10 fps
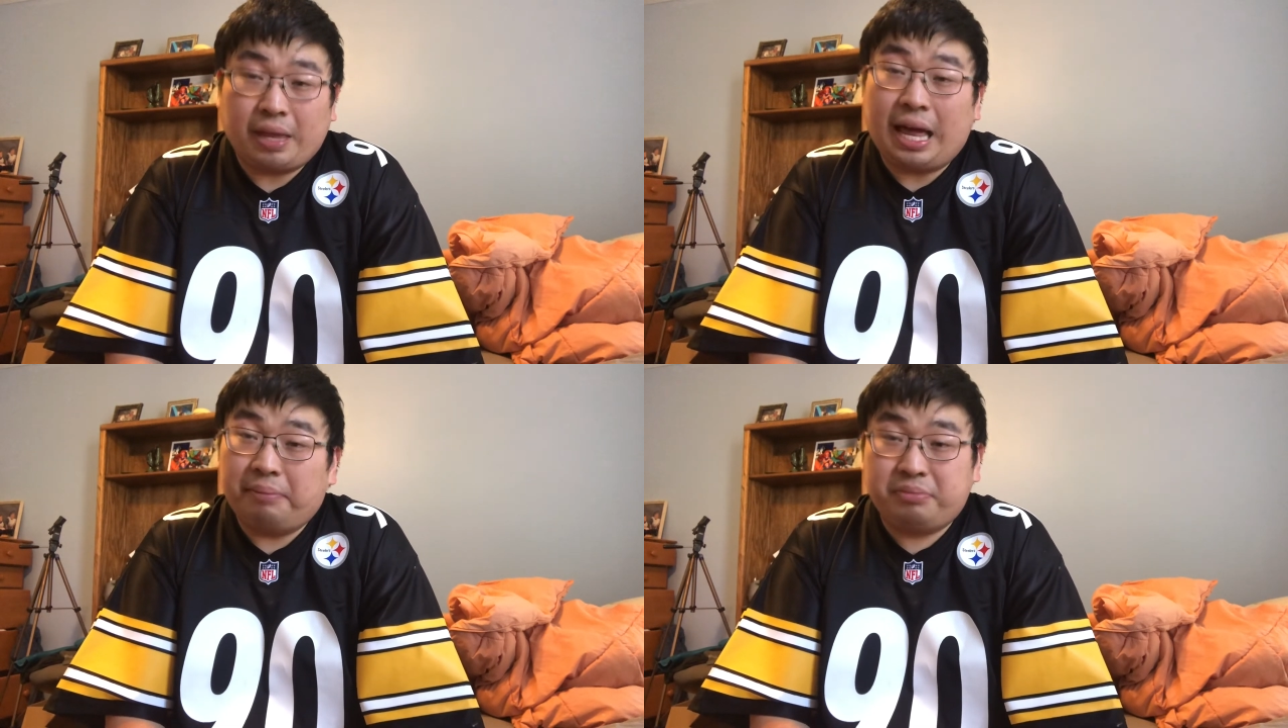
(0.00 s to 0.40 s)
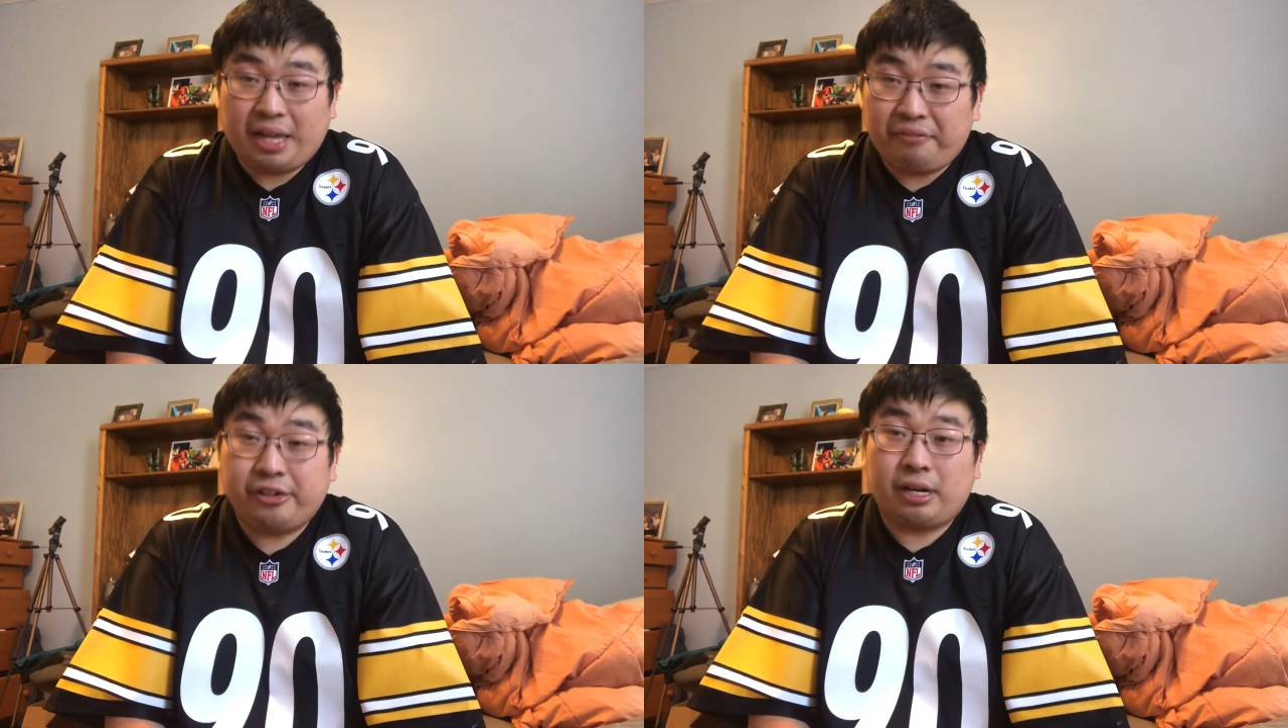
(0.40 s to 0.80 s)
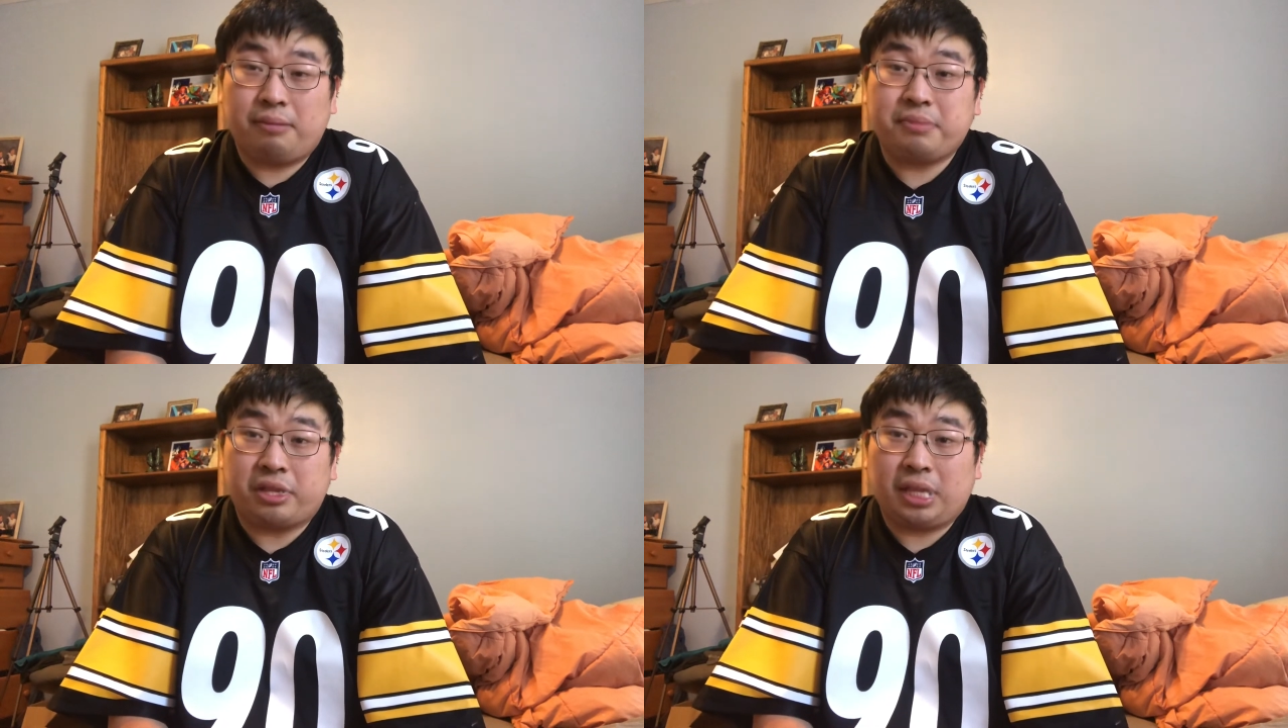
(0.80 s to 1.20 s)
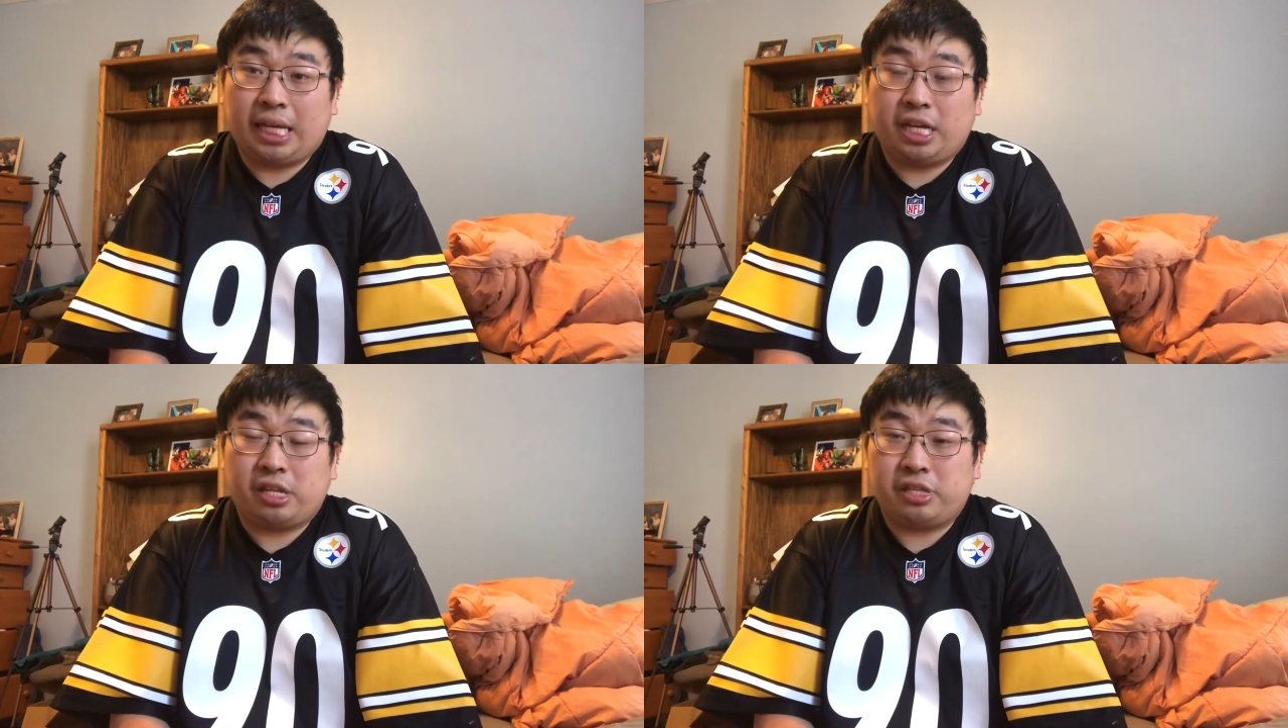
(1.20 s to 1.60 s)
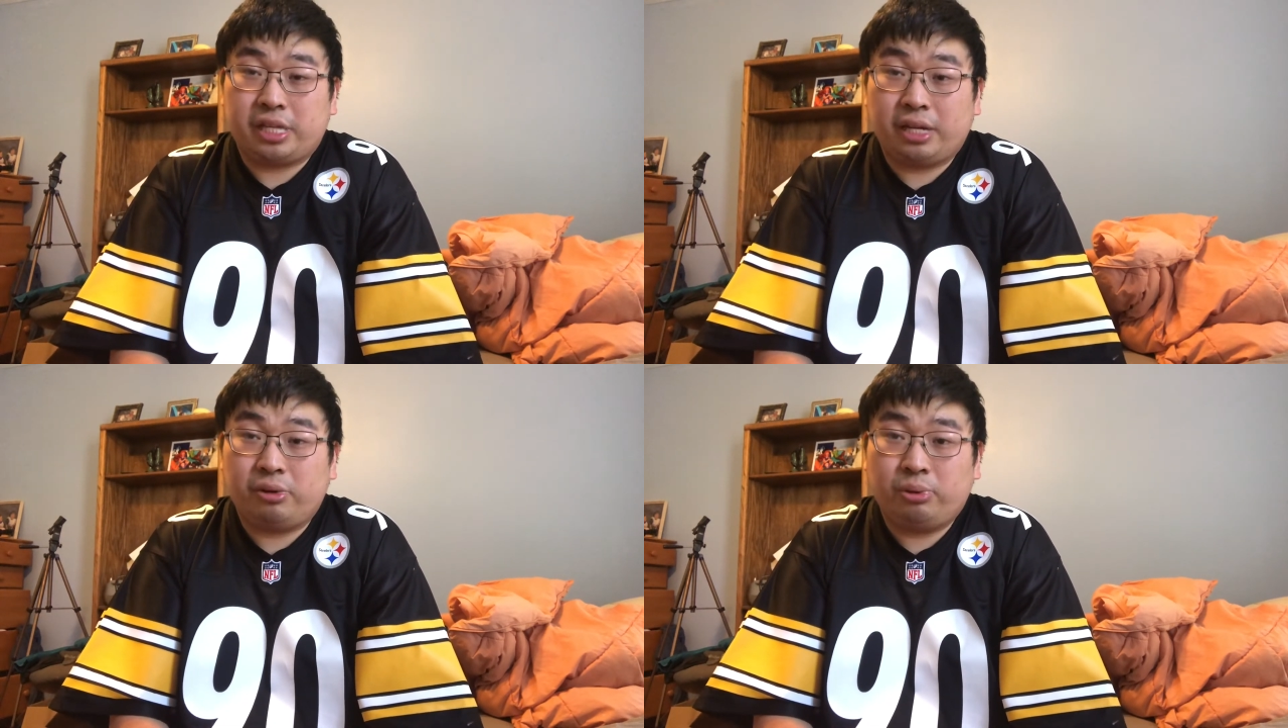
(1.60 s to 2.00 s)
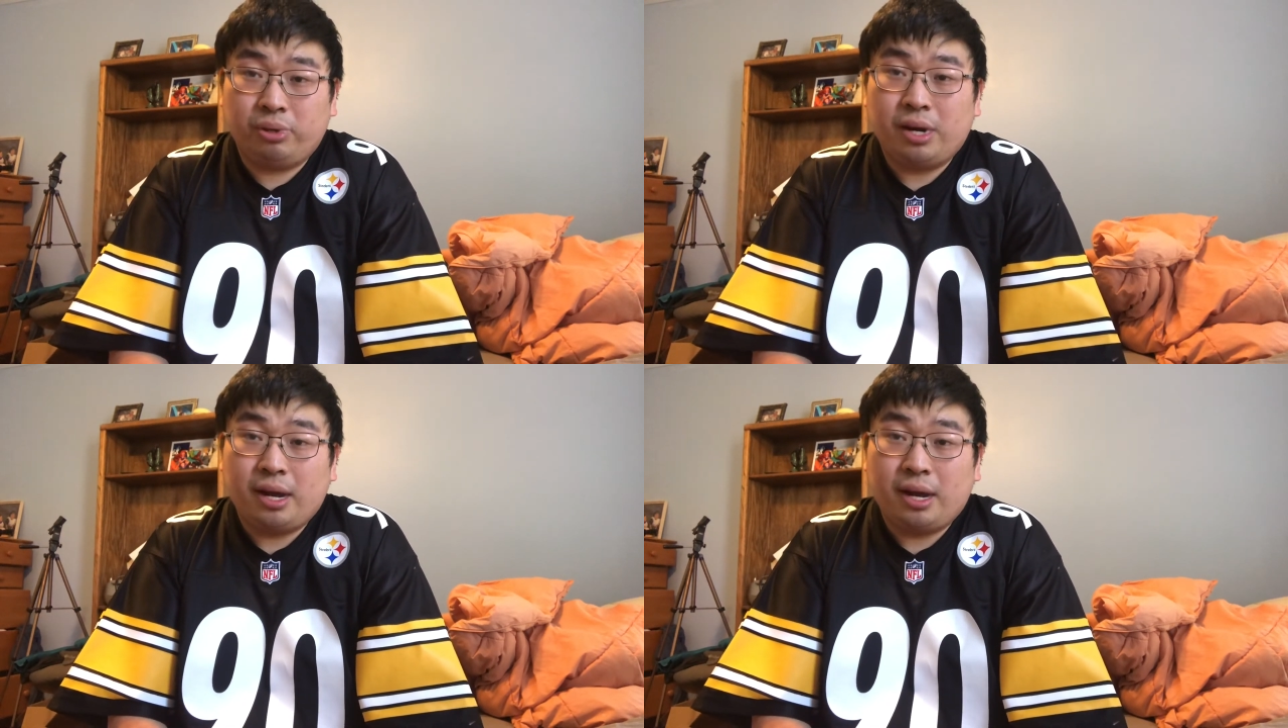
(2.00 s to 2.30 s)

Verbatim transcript: I'm definitely gonna miss Lady of Steel.